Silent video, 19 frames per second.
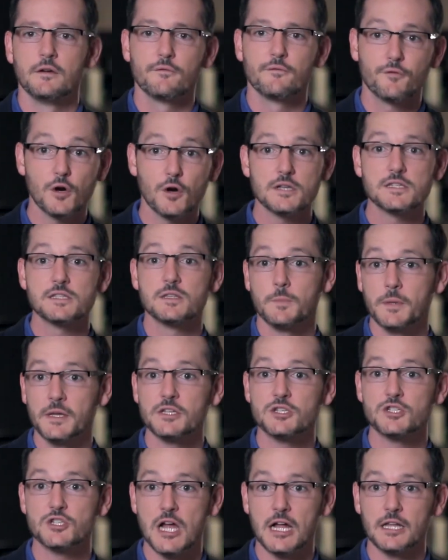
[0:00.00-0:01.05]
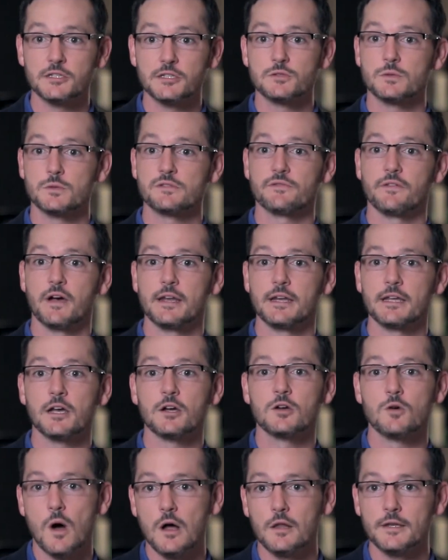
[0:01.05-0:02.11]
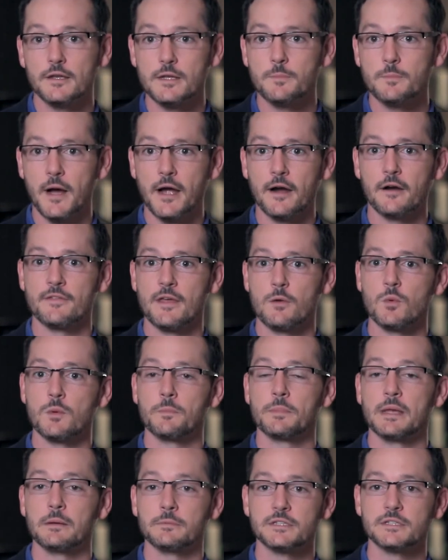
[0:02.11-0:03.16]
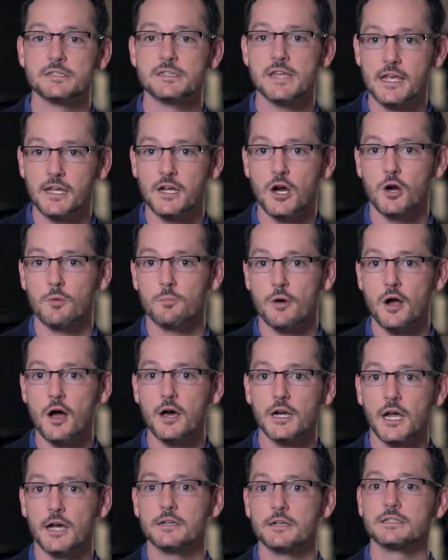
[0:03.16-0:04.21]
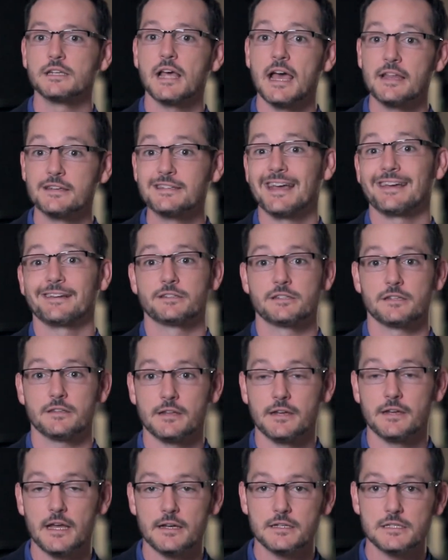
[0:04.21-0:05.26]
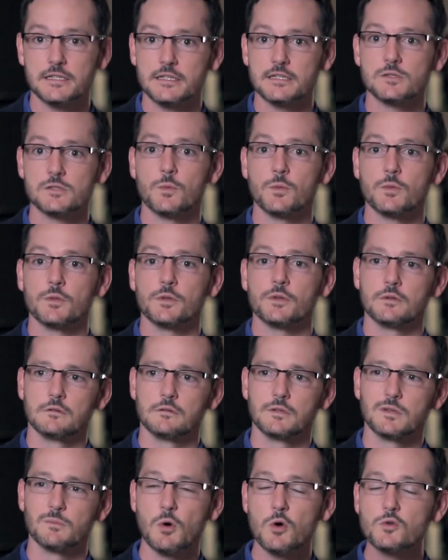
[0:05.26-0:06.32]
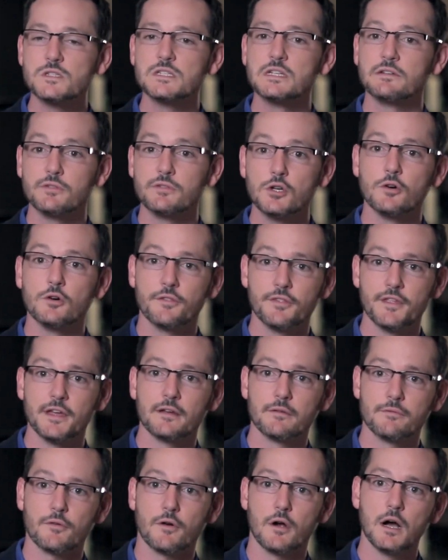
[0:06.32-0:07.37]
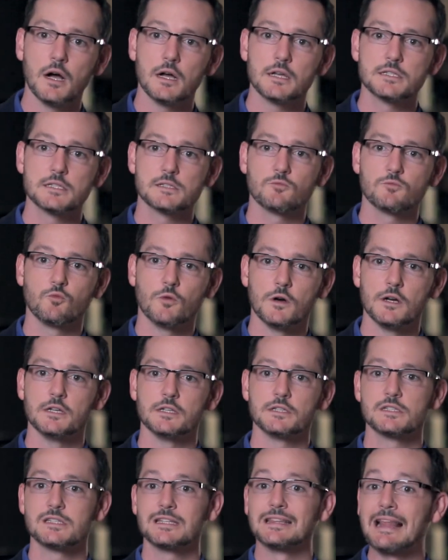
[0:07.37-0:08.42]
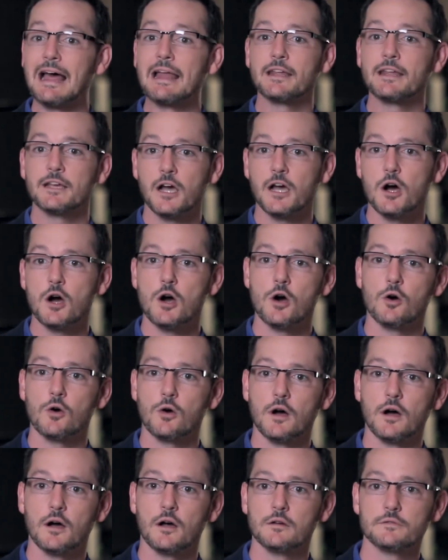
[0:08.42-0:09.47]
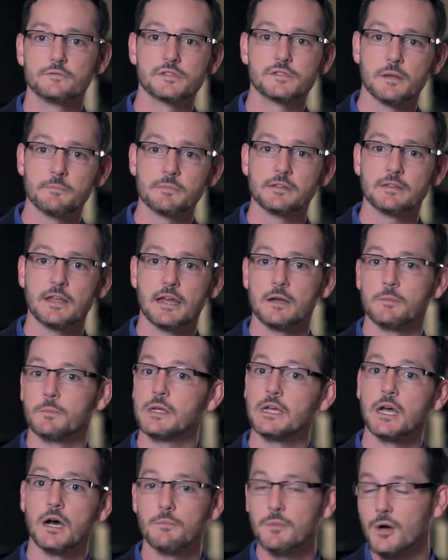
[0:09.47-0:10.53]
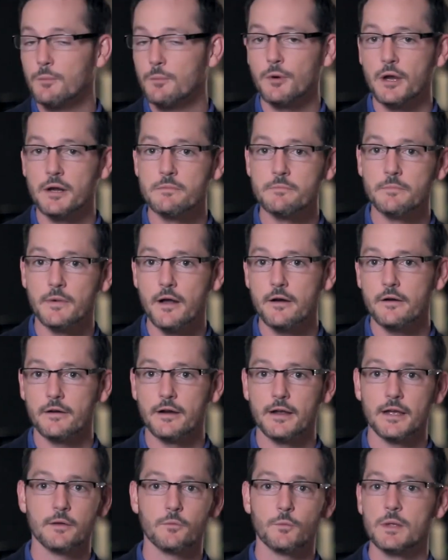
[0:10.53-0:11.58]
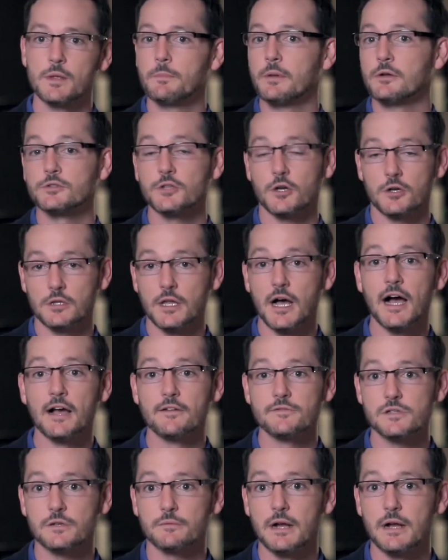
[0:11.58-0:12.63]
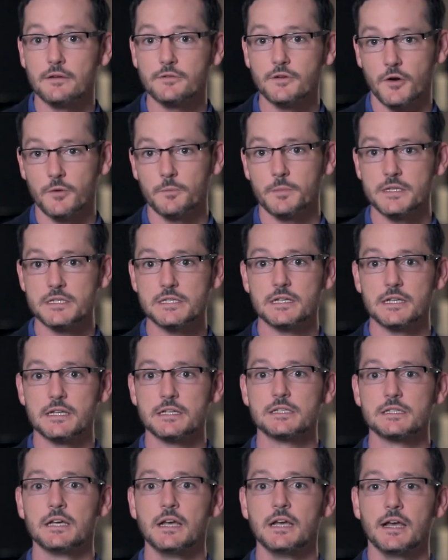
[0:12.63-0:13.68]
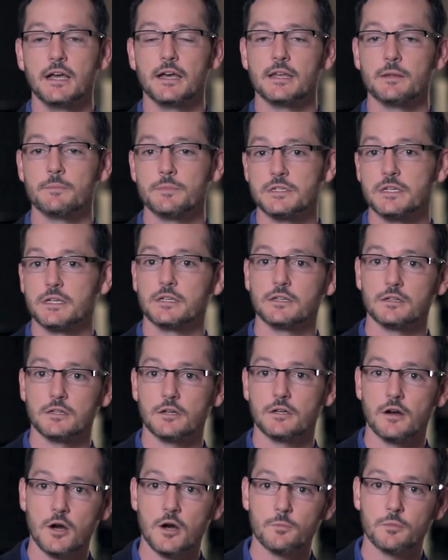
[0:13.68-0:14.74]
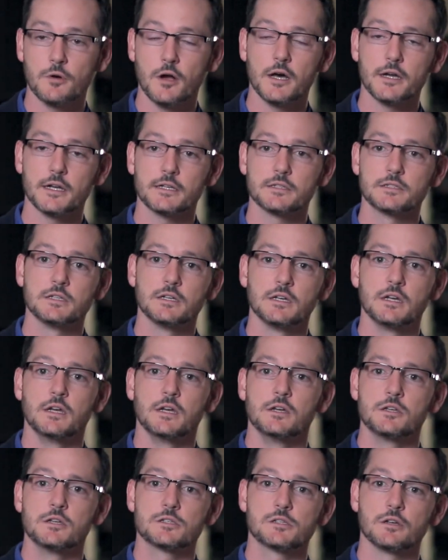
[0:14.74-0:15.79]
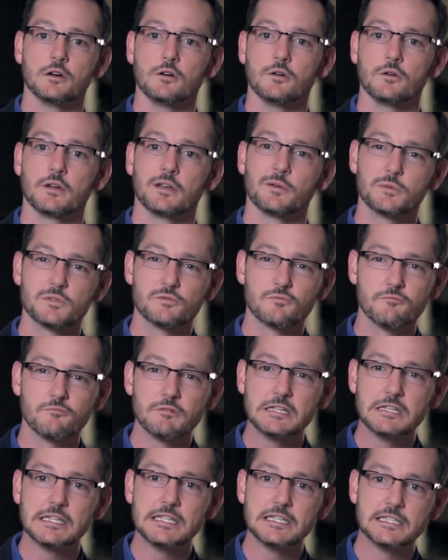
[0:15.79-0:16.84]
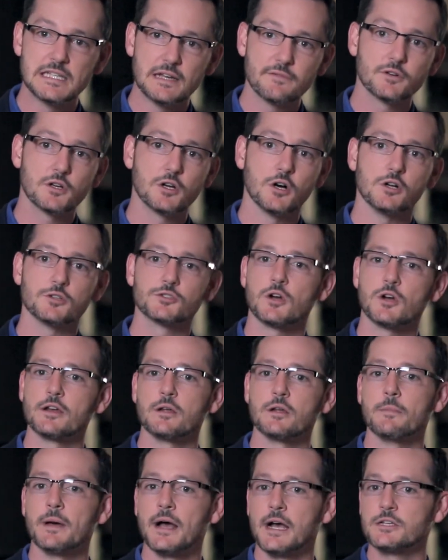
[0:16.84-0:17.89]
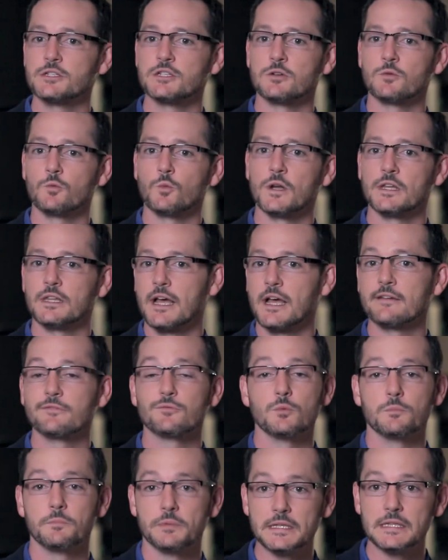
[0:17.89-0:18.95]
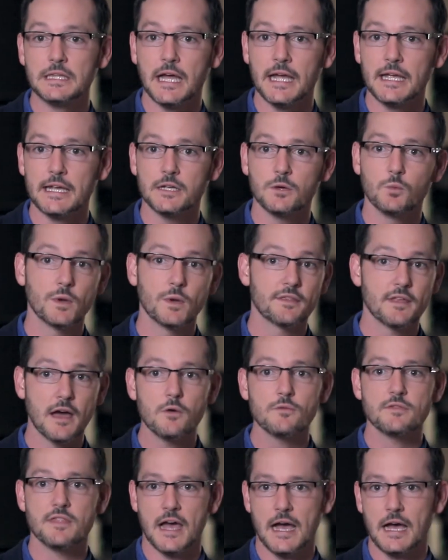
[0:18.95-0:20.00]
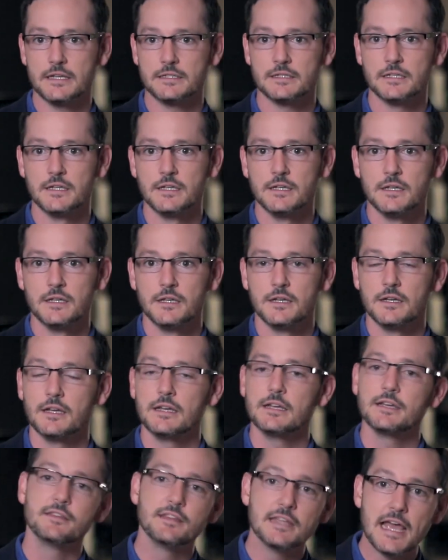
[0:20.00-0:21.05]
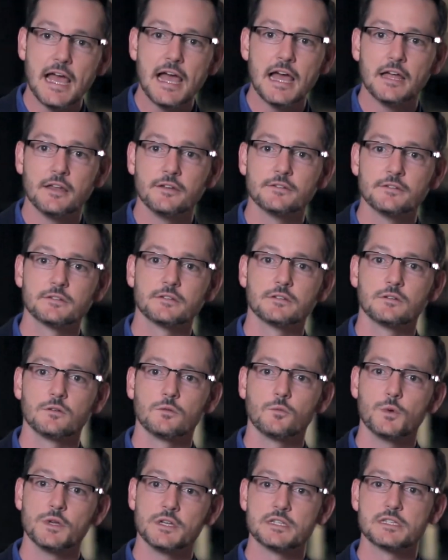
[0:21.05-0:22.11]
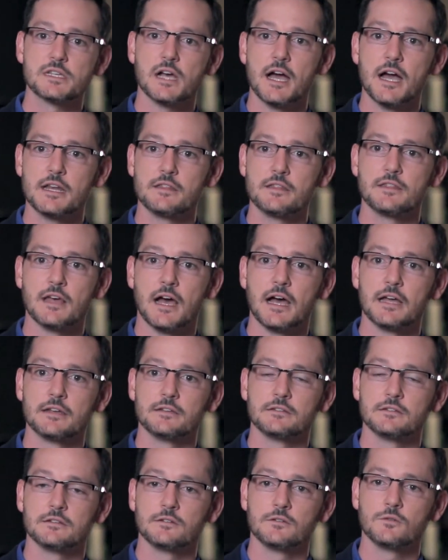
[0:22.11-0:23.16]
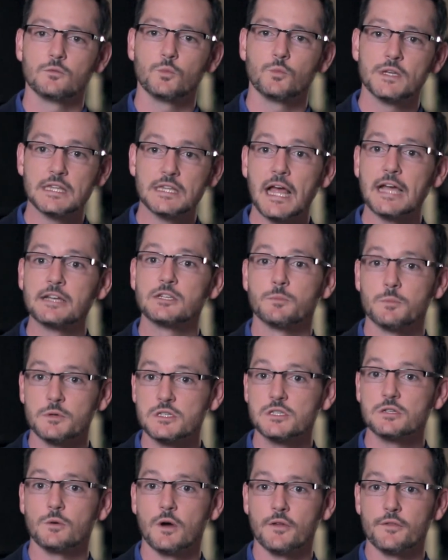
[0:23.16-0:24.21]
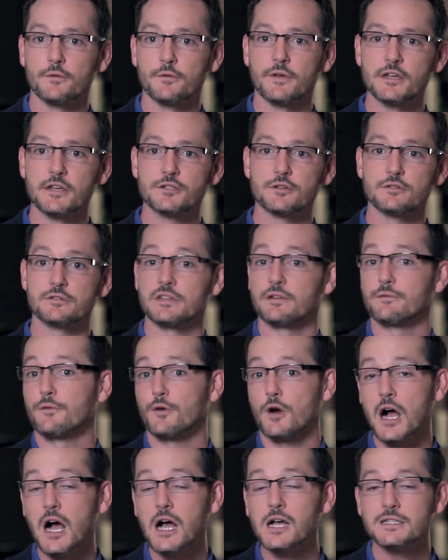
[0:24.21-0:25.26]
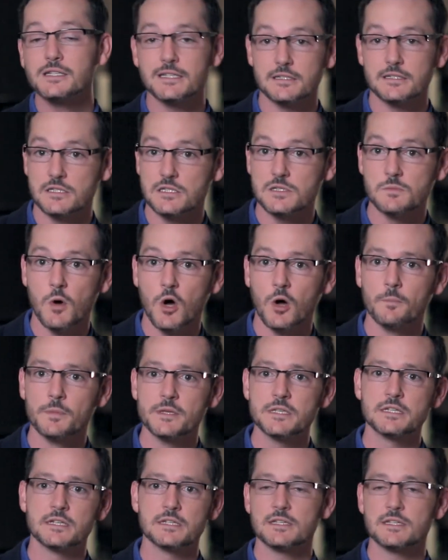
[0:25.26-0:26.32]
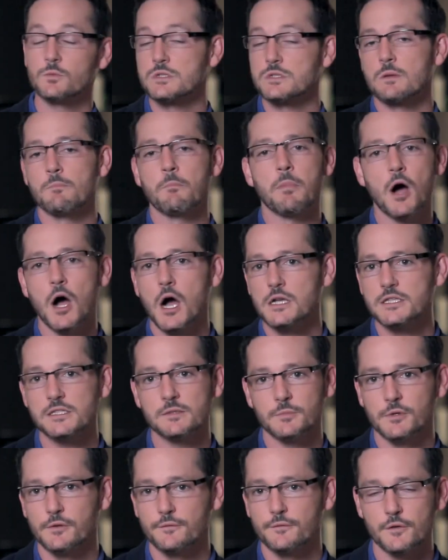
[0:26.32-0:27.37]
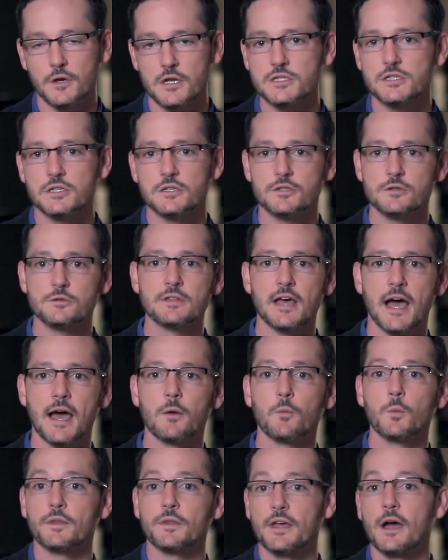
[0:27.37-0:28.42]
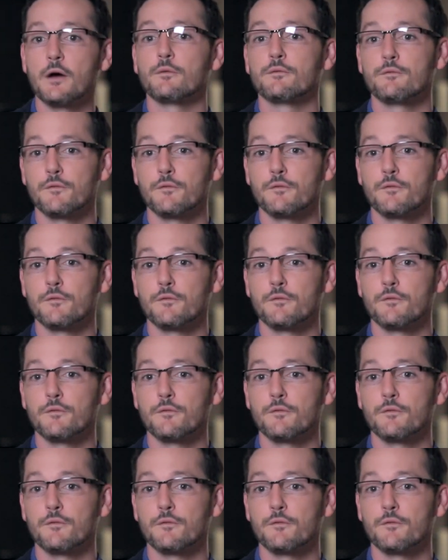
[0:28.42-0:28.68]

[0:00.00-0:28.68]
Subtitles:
For us, the biggest challenge was finding a quality buyer that would be able to take our product and take it to the next level. The most difficult thing for us was letting go of something that had become our bread and butter. We built our lives around our business, and in particular our product. So it was really difficult trying to imagine what life would be like without that. In the end, we decided that we'd like to pursue other ventures, and for us as a small business, it was impossible for us to do that without